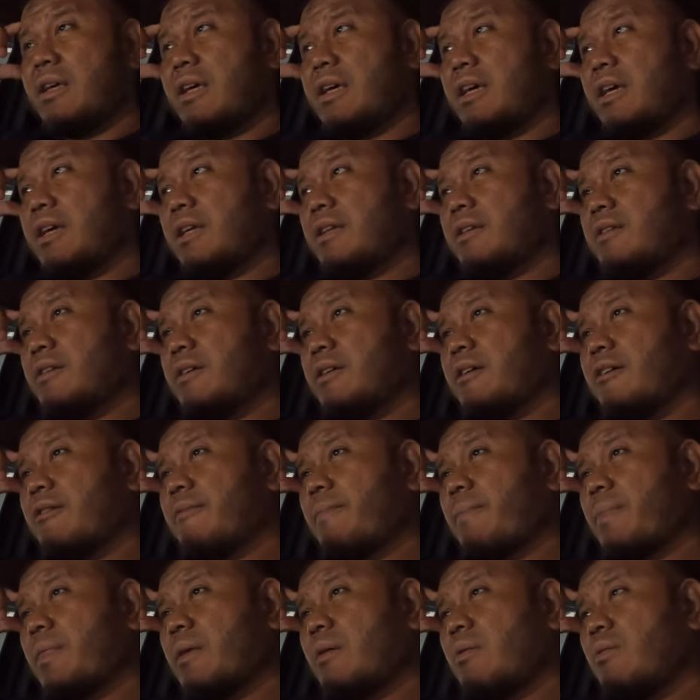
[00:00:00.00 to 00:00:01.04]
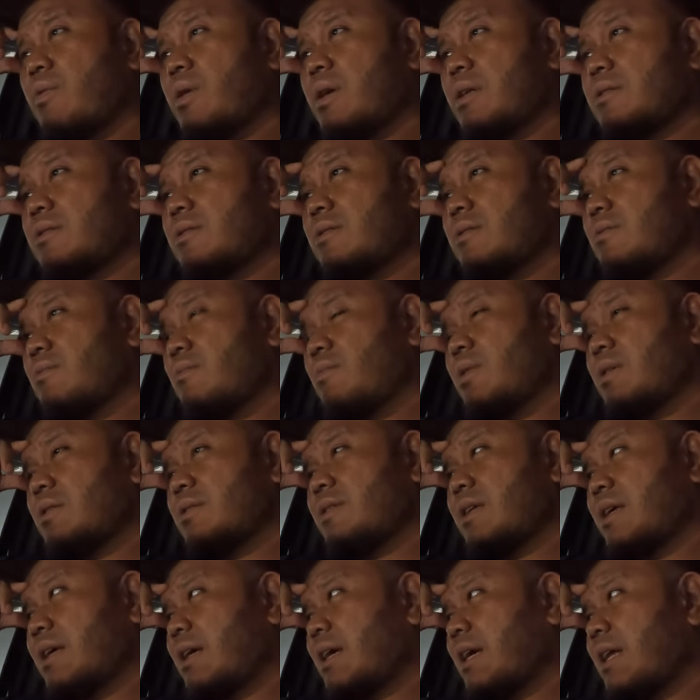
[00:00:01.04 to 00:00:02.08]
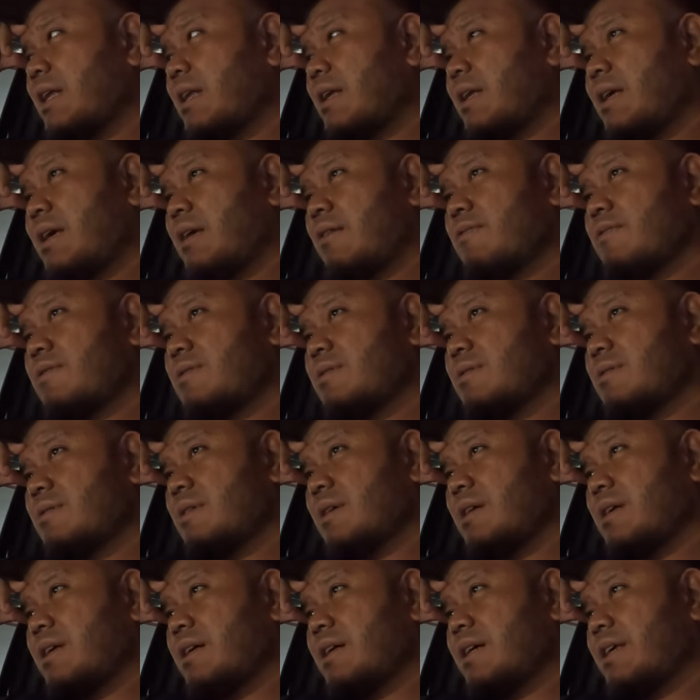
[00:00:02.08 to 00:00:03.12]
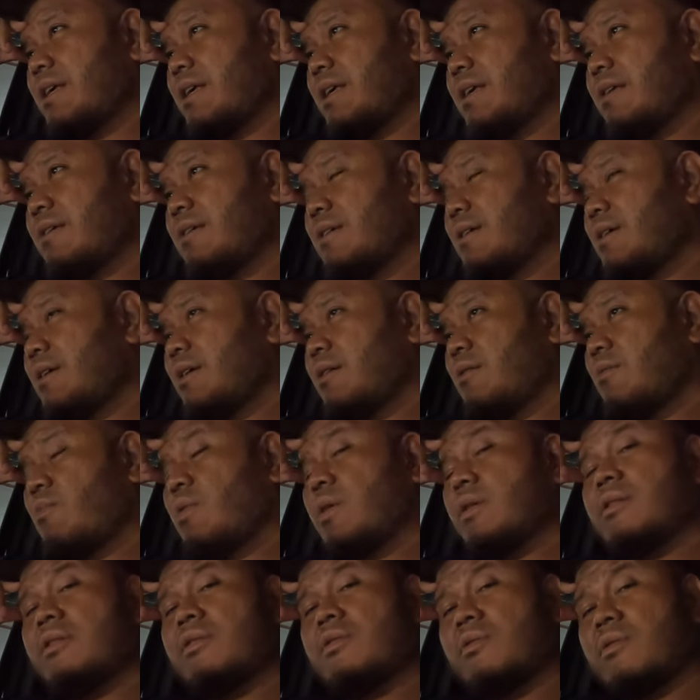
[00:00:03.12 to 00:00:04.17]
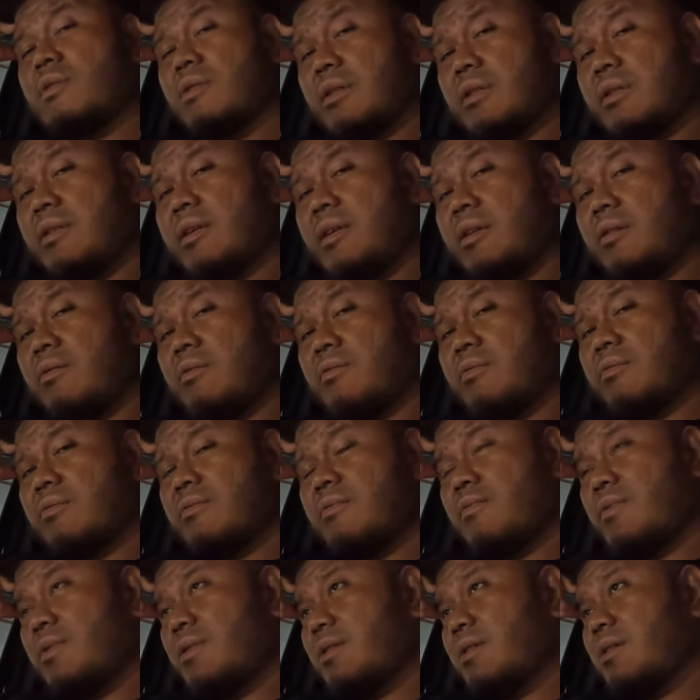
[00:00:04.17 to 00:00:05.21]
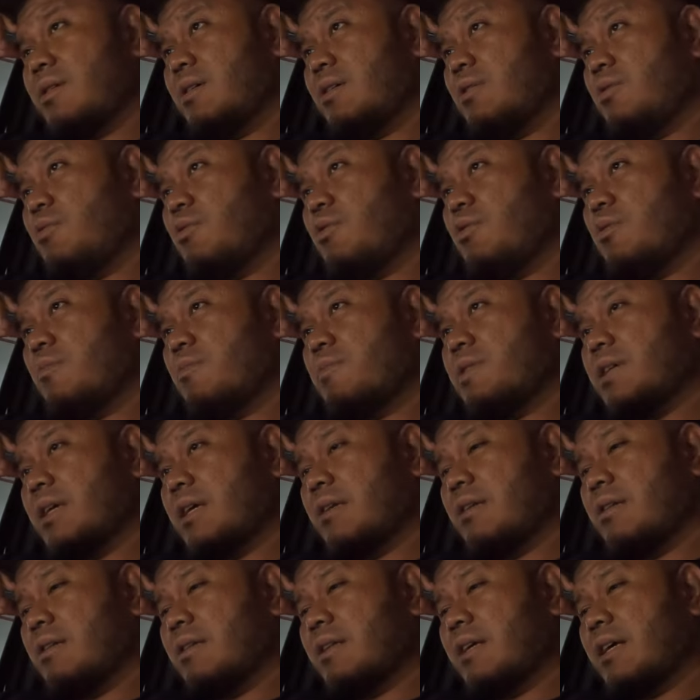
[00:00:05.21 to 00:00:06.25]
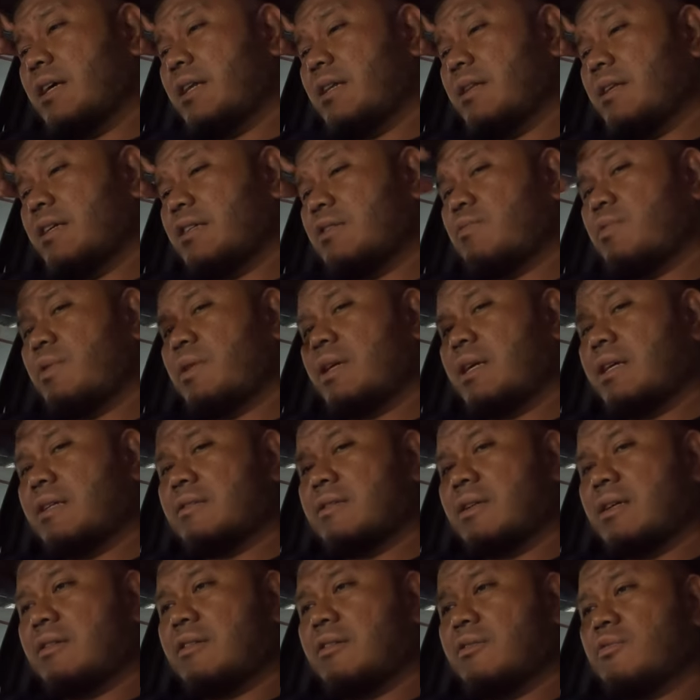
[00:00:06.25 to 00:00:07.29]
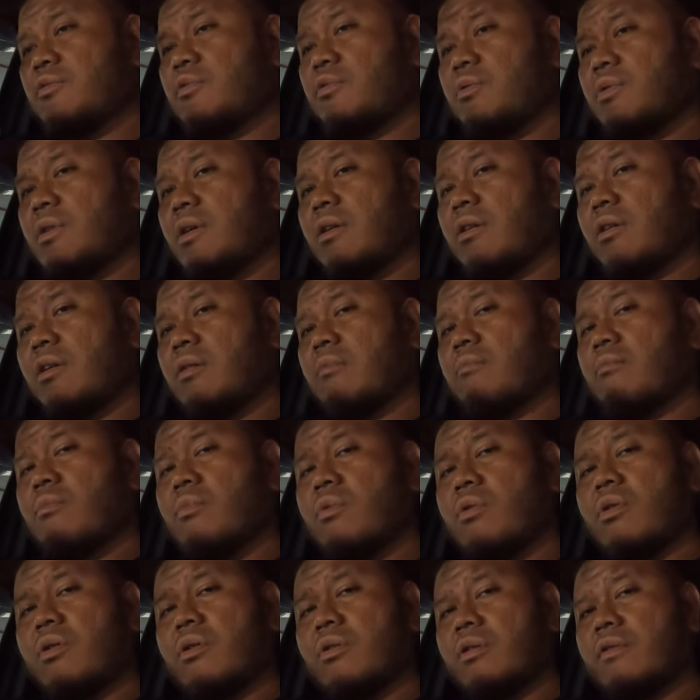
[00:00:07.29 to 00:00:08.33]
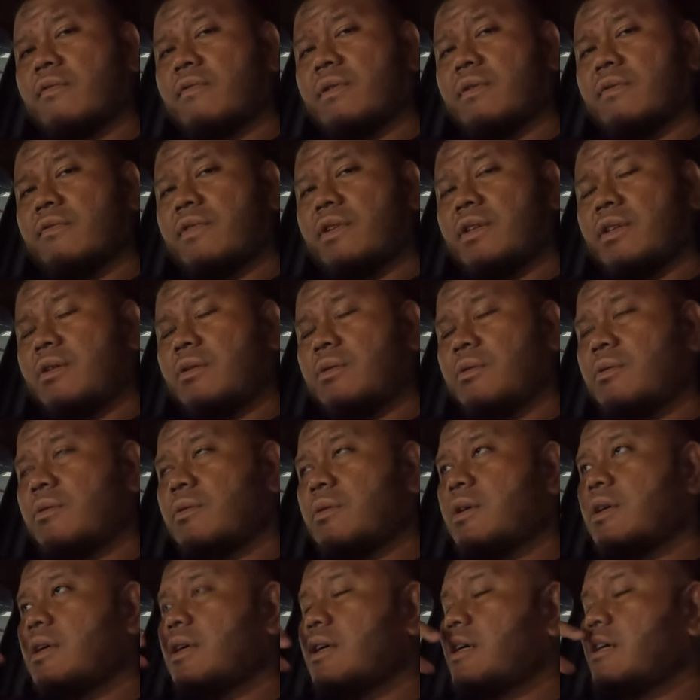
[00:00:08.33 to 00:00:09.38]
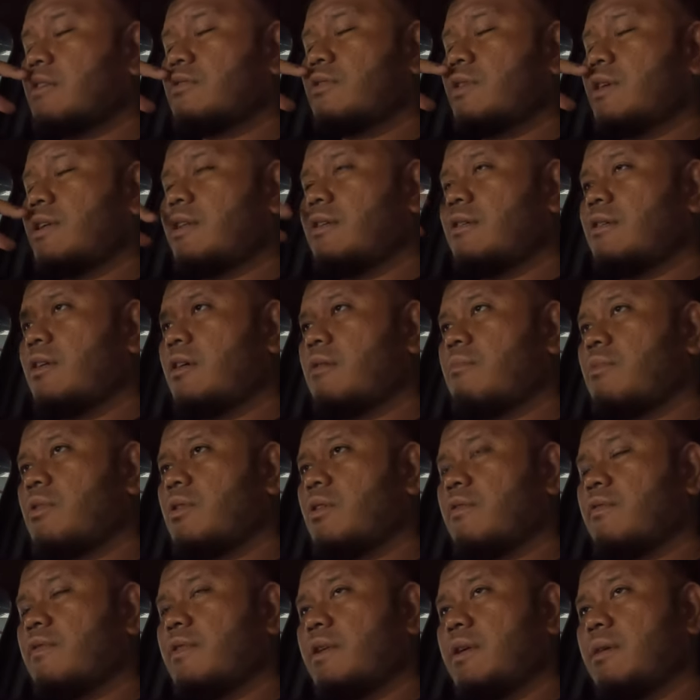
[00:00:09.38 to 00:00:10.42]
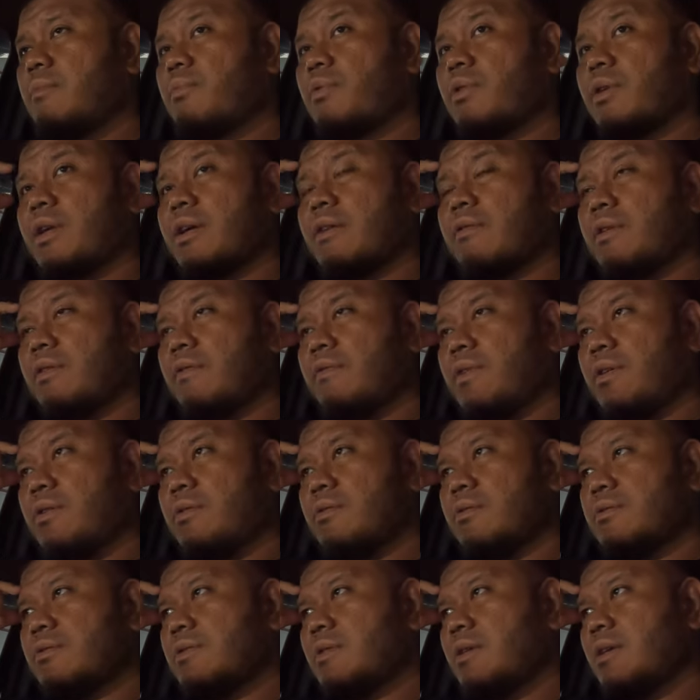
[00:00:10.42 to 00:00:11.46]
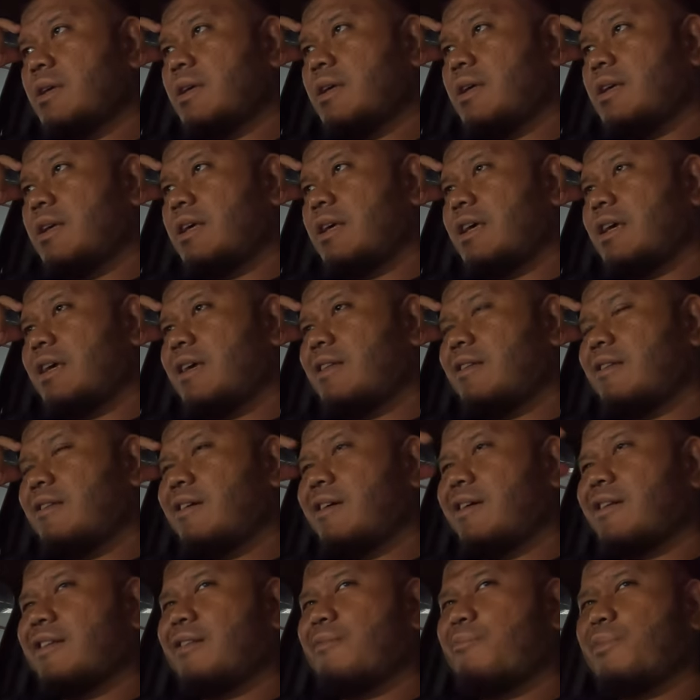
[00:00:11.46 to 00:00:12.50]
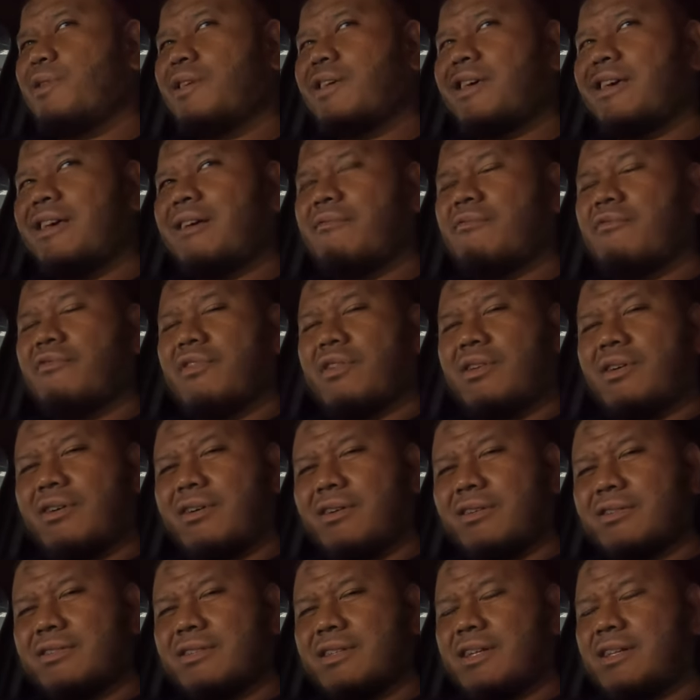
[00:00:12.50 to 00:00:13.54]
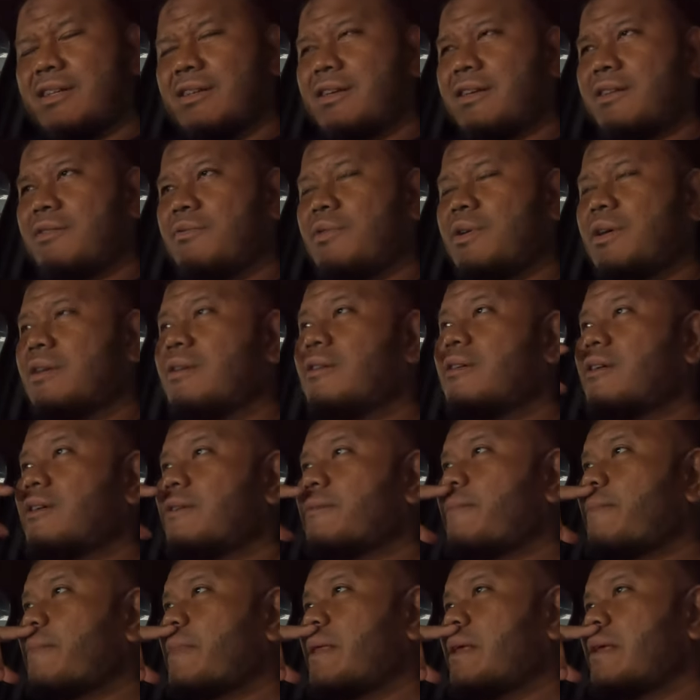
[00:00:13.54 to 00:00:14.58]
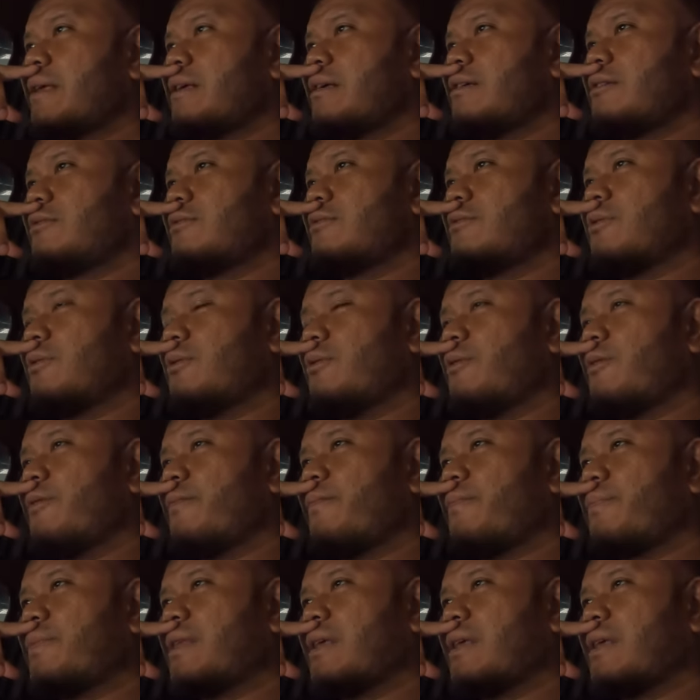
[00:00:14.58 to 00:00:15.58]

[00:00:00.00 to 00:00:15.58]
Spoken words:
And once that guy left, I wanted to continue with the YouTube channel. And that's when I started to do a lot more of the video, sorry, a lot more of the product reviews. And then it became vlogs and whatnot. So,